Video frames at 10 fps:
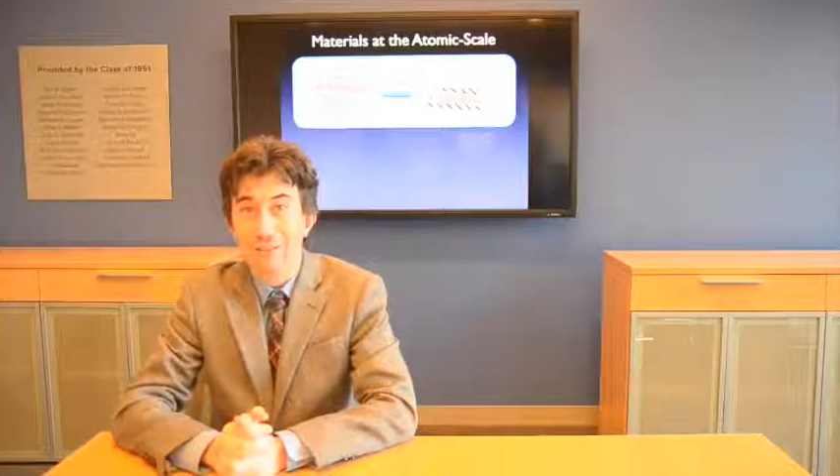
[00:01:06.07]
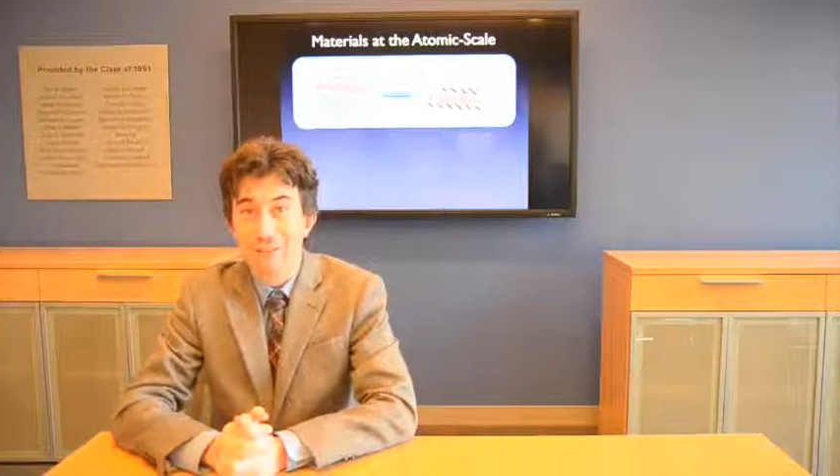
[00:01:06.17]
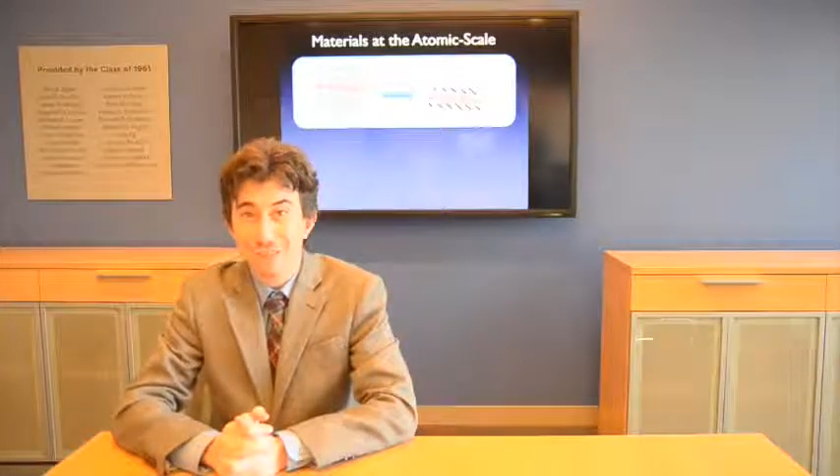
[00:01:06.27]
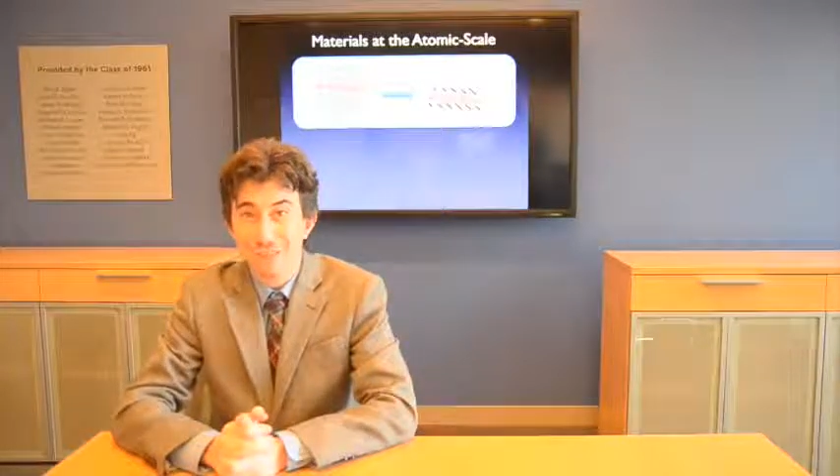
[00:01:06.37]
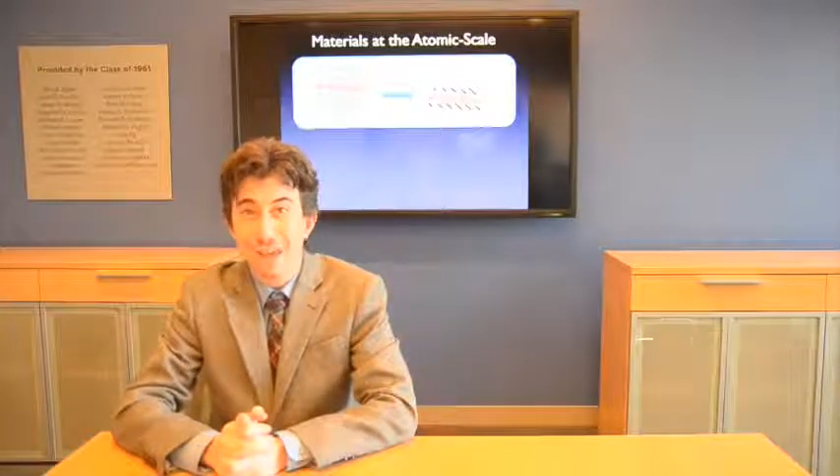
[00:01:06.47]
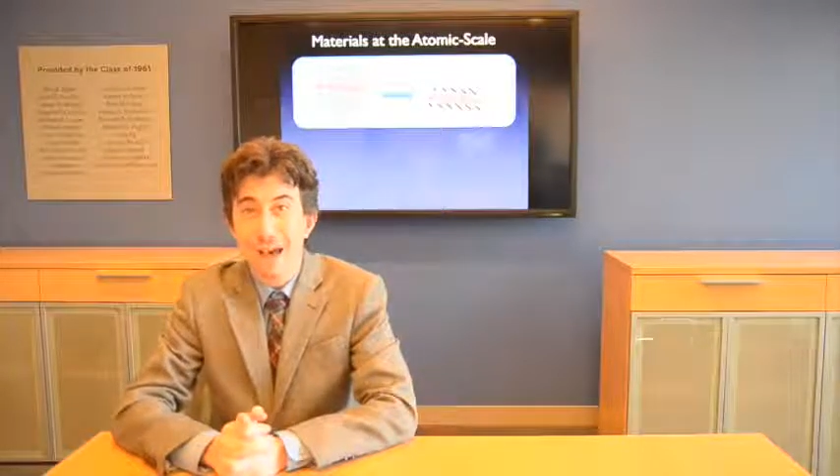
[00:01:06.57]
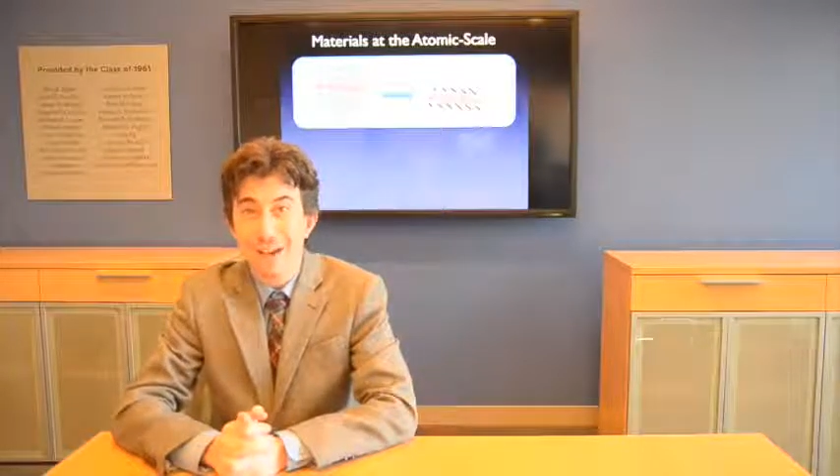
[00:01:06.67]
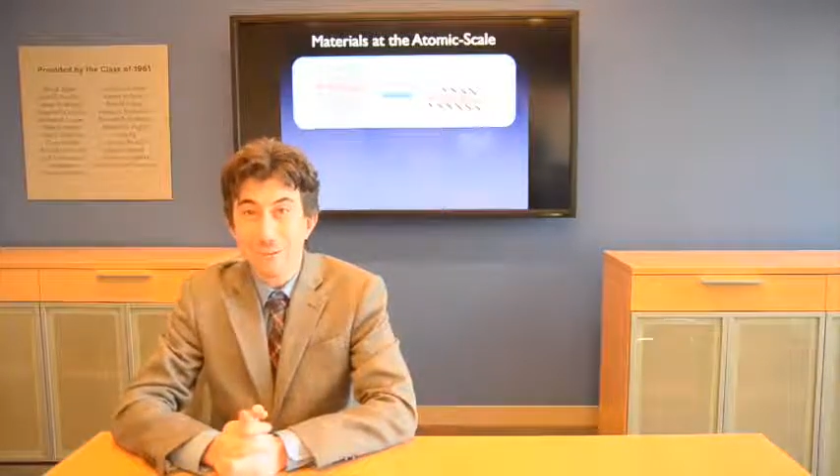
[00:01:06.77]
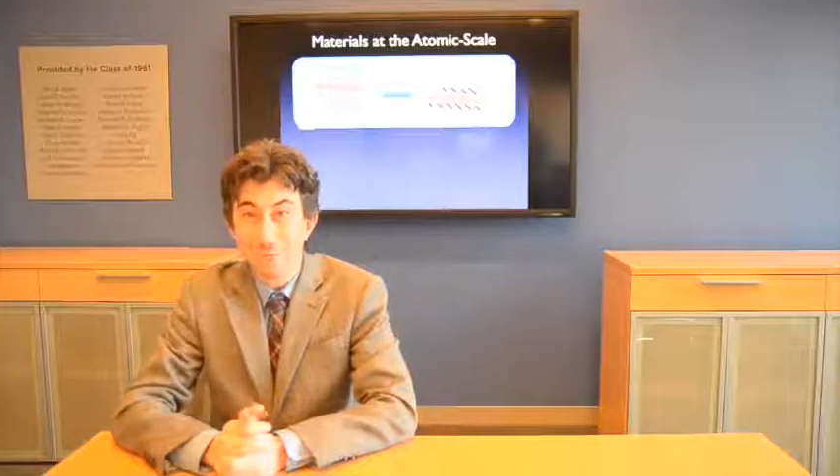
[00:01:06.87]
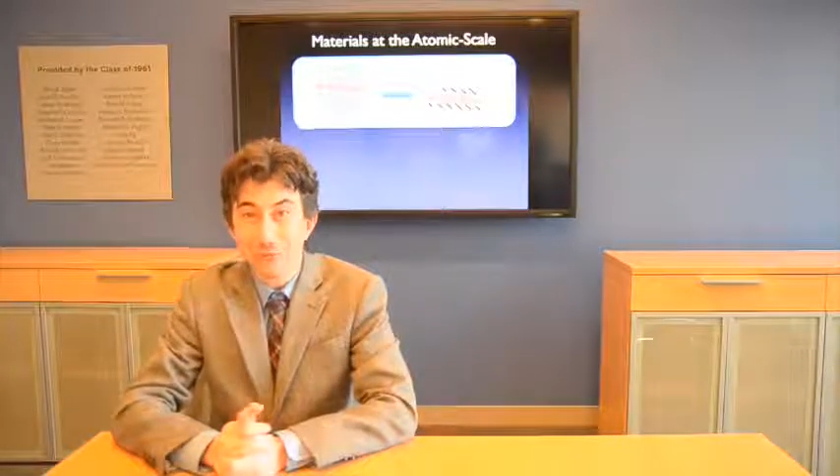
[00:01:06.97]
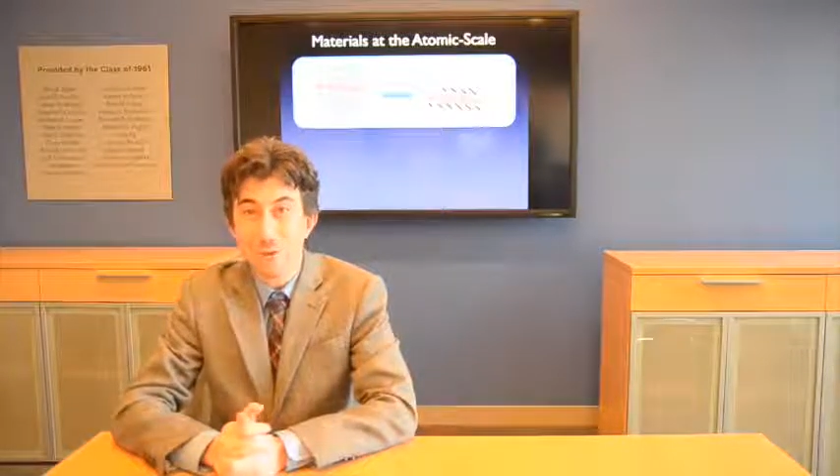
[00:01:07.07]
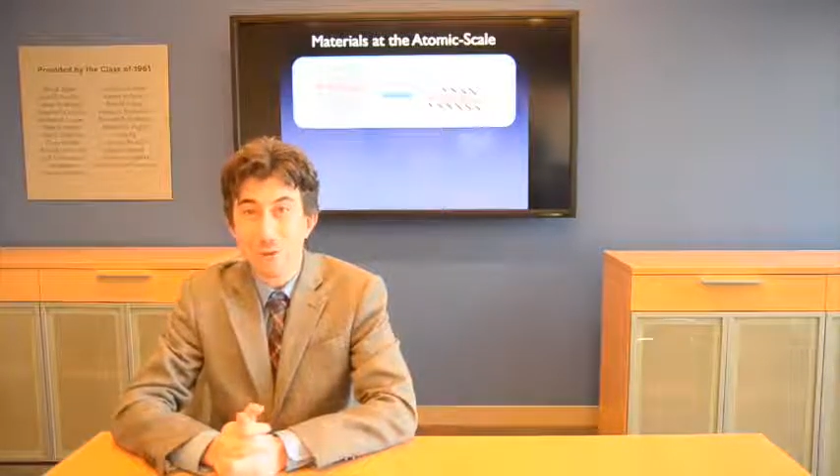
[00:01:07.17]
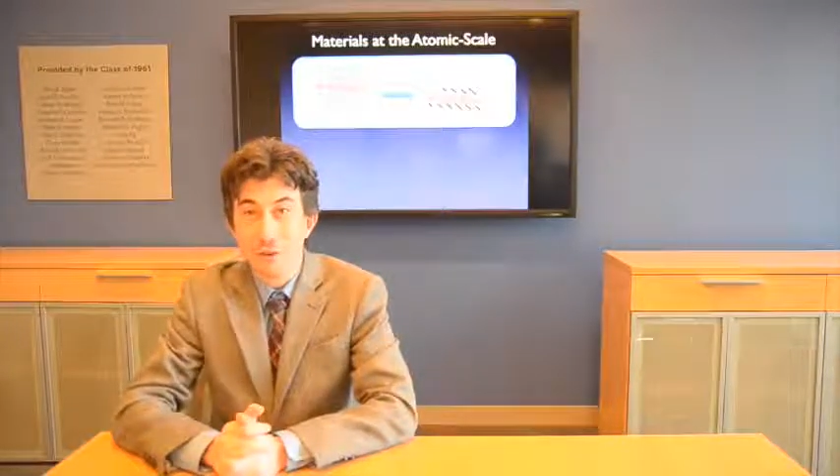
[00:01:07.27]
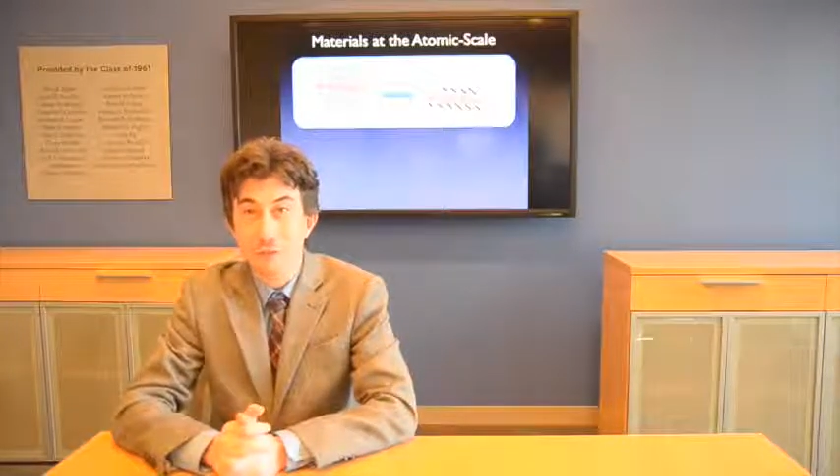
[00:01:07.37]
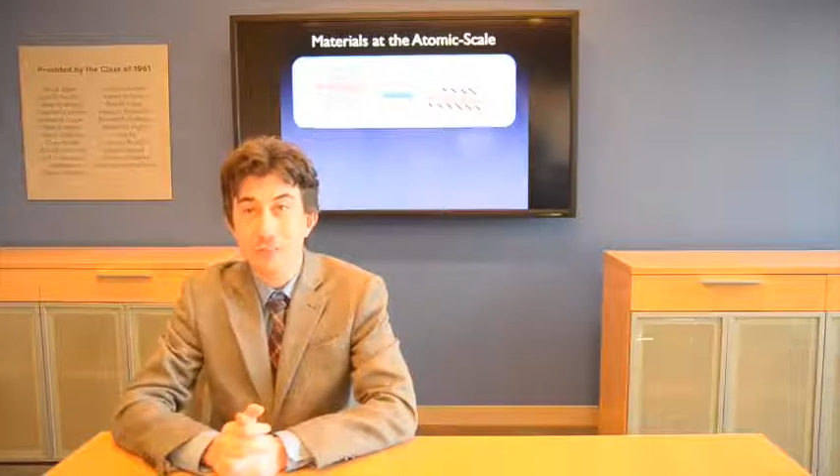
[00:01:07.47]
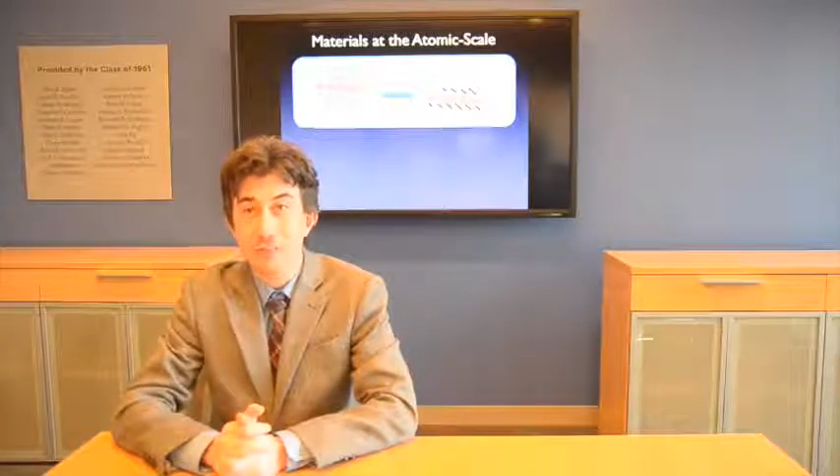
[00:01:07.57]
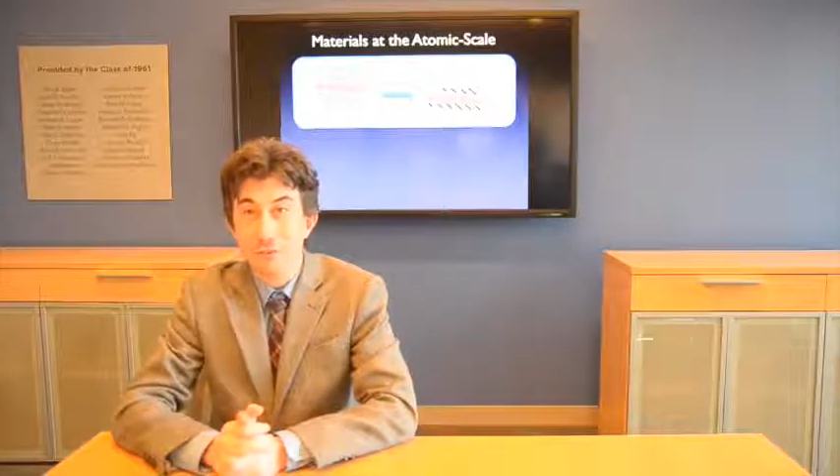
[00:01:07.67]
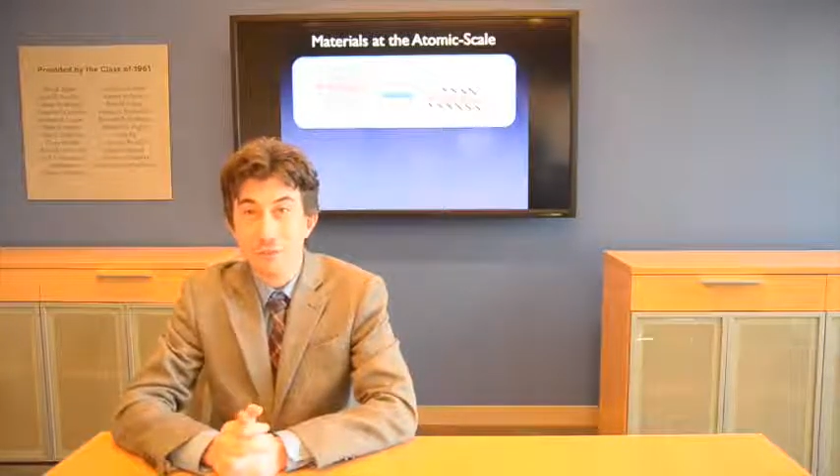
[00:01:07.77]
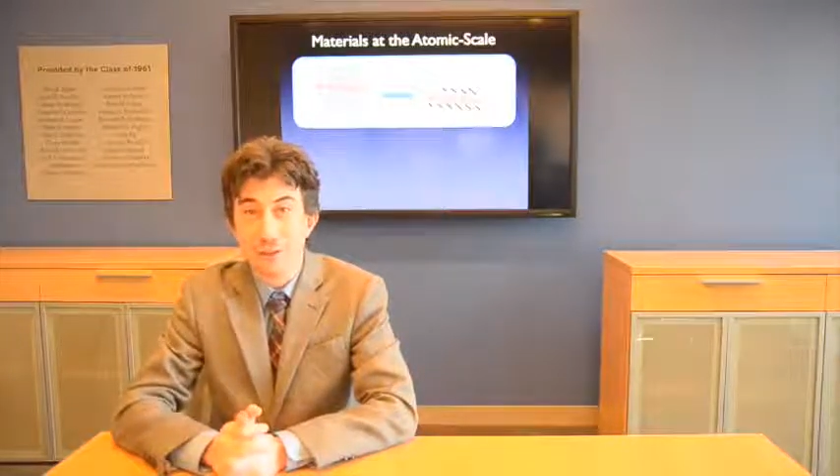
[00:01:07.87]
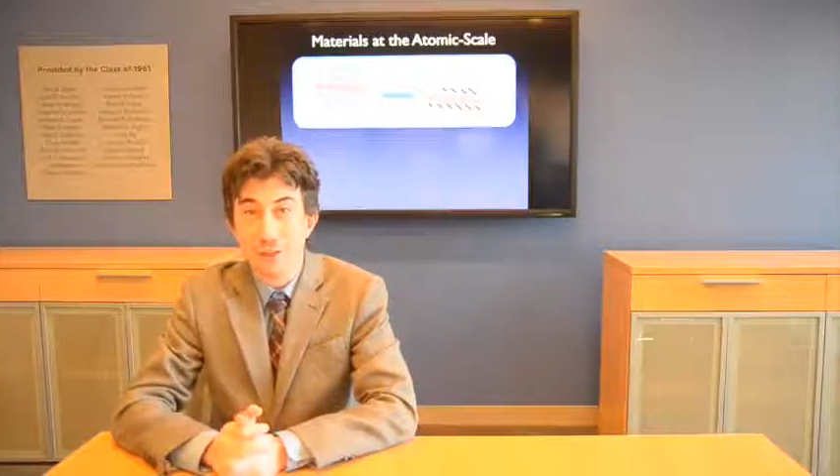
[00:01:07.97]
single atom thick
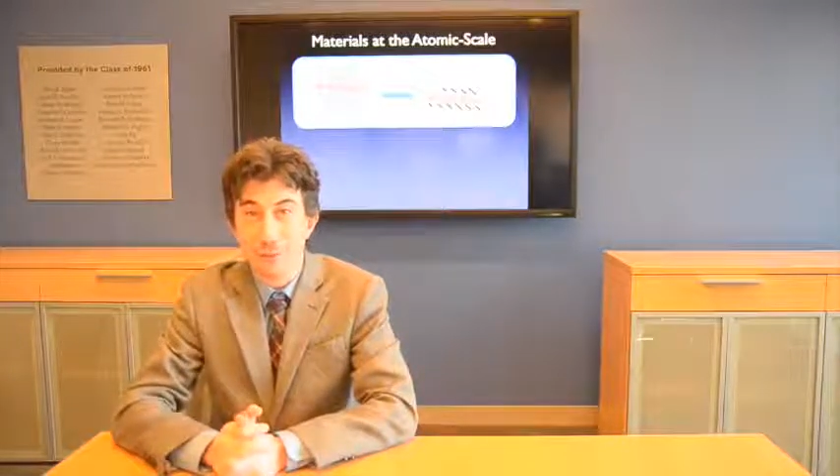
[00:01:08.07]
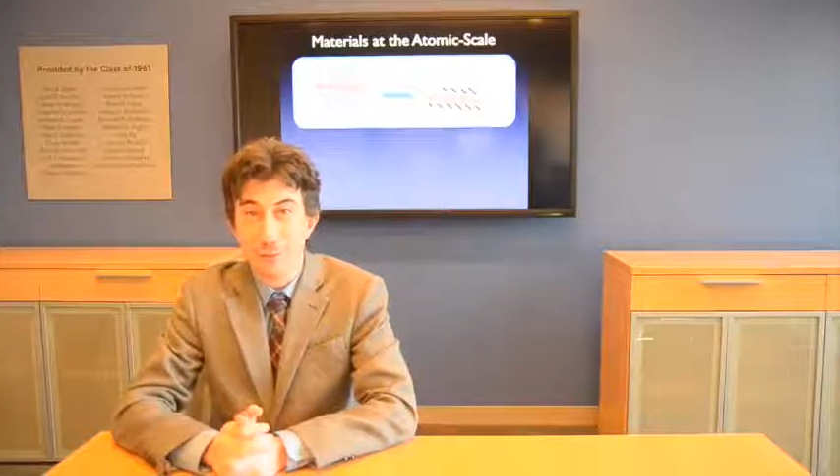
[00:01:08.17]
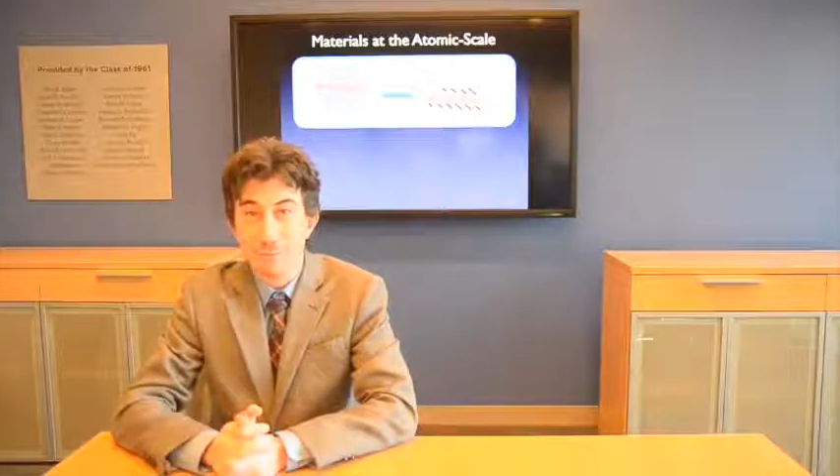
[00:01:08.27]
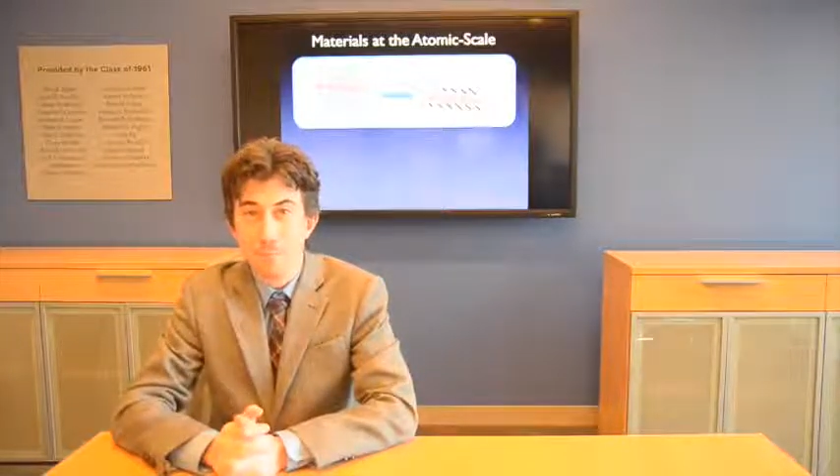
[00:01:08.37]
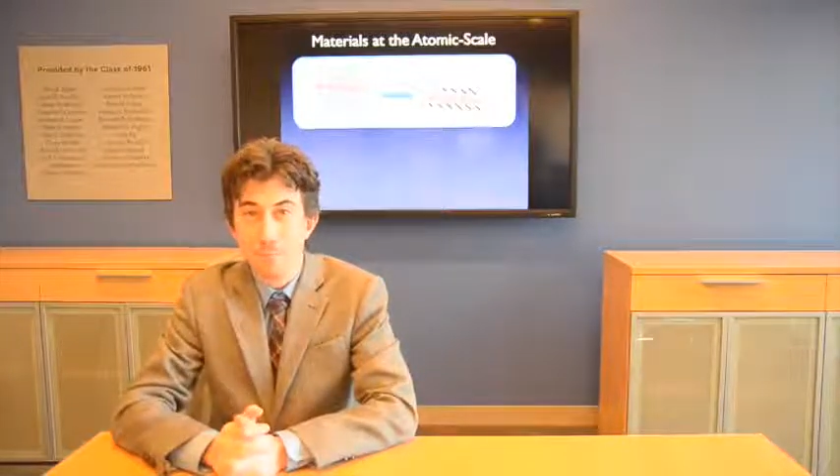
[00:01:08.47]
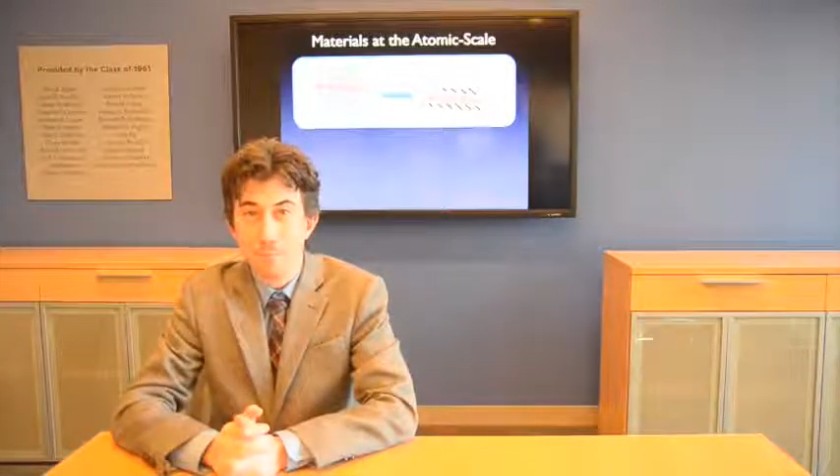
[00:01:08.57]
derivatives of them,